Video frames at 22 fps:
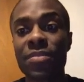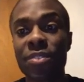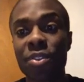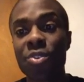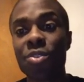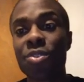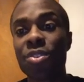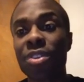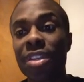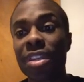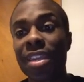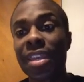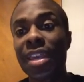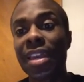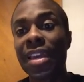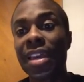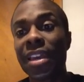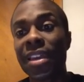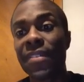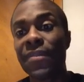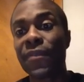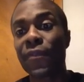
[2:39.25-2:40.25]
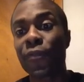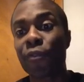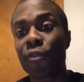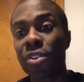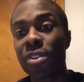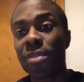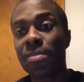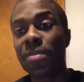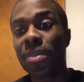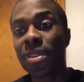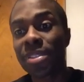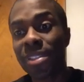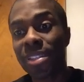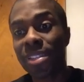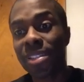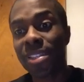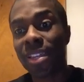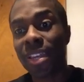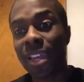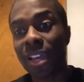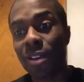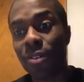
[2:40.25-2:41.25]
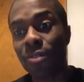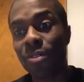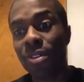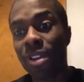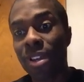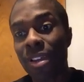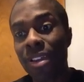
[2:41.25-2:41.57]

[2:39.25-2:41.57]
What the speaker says: So you can get a free business account